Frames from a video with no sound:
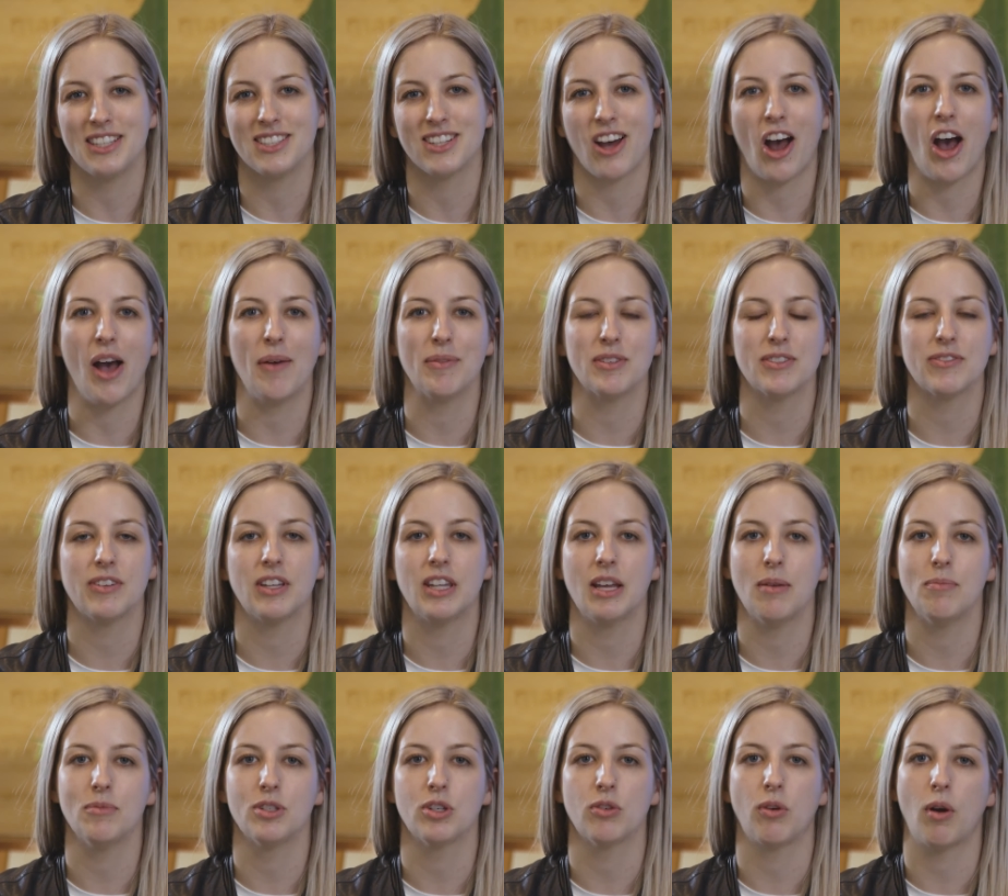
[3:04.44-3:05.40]
times for
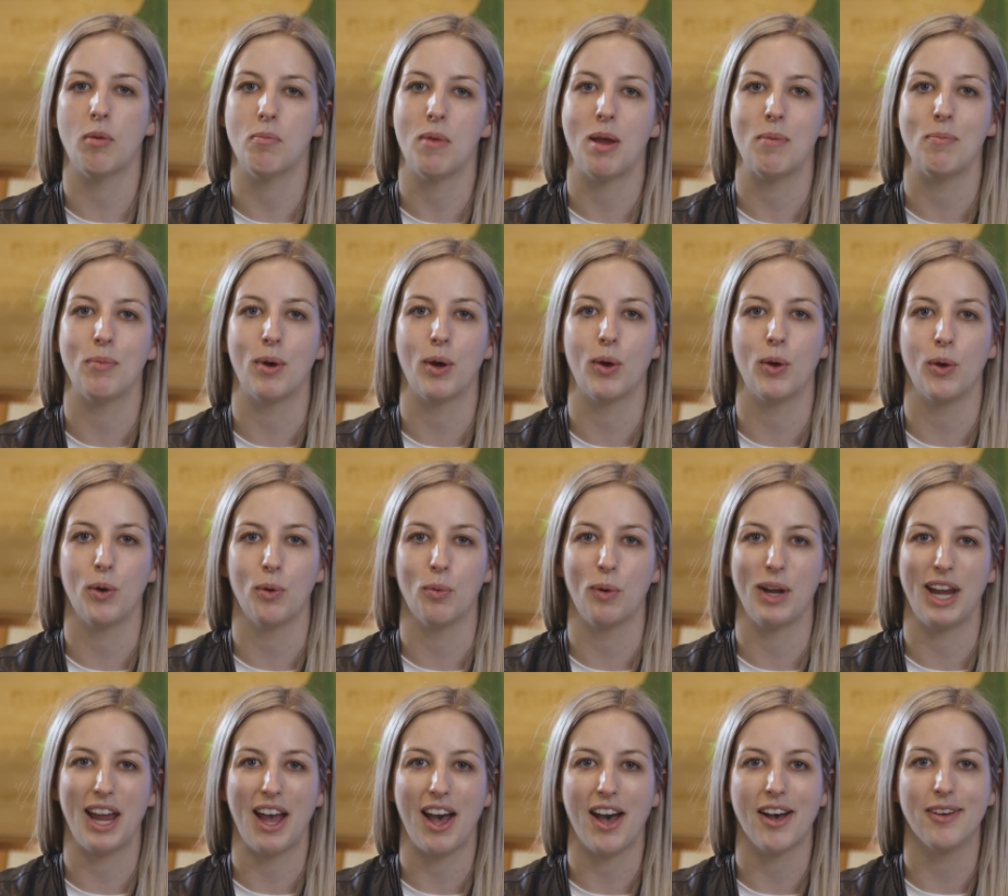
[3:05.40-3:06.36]
them to remember who
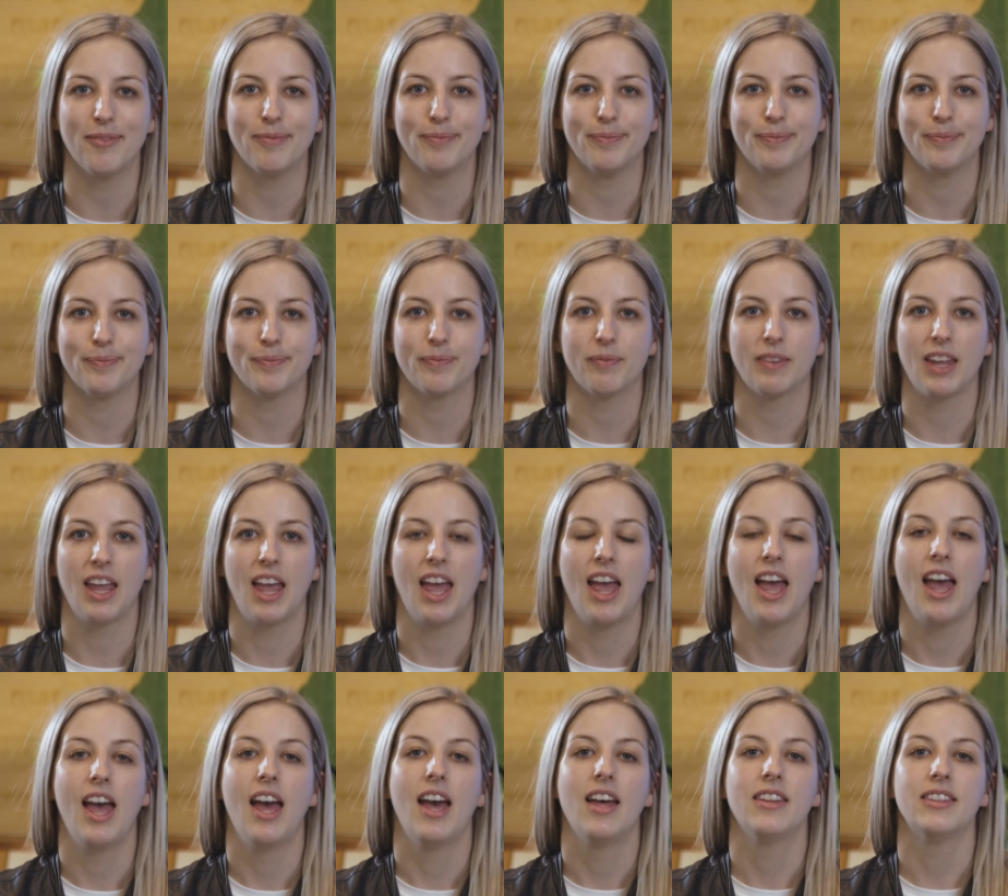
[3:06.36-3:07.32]
we are.
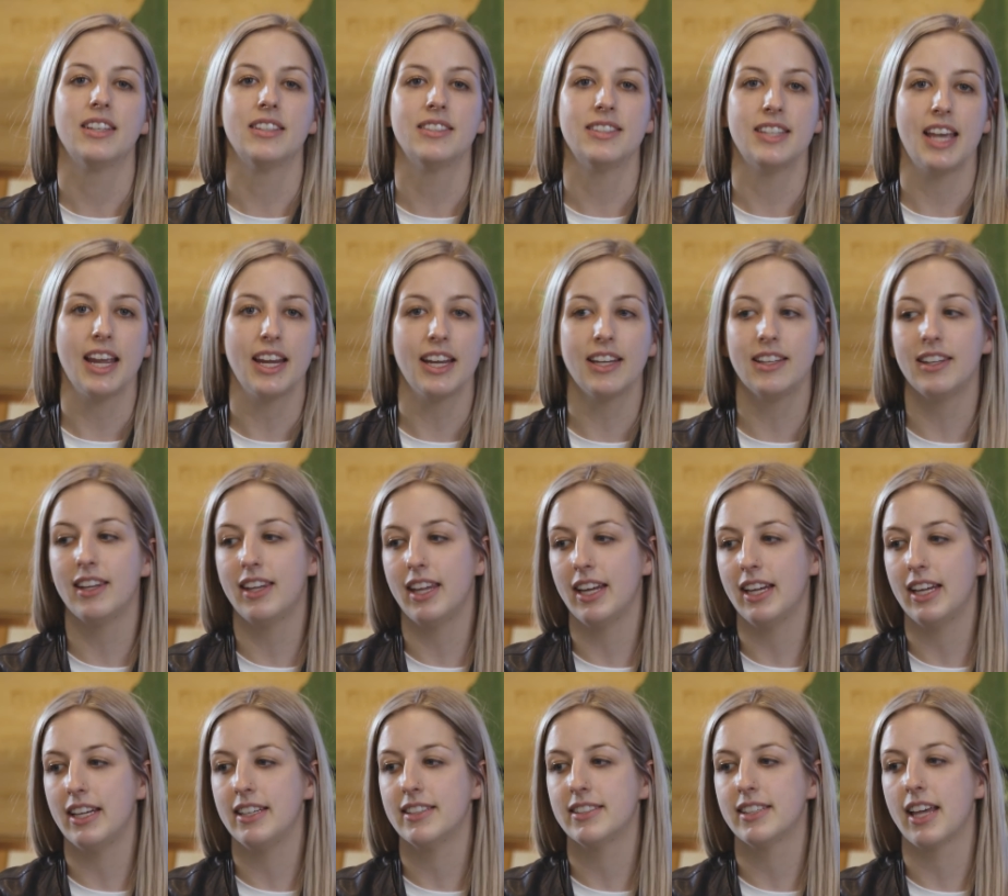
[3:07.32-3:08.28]
The second
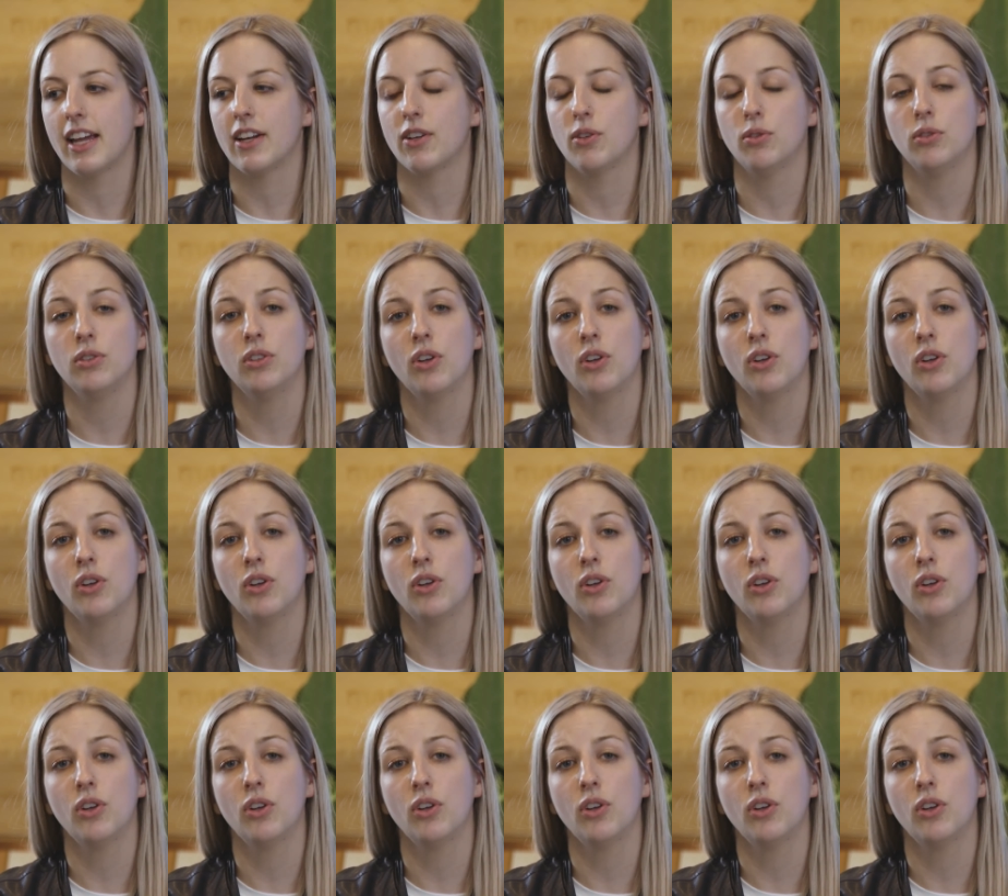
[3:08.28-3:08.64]
thing is that good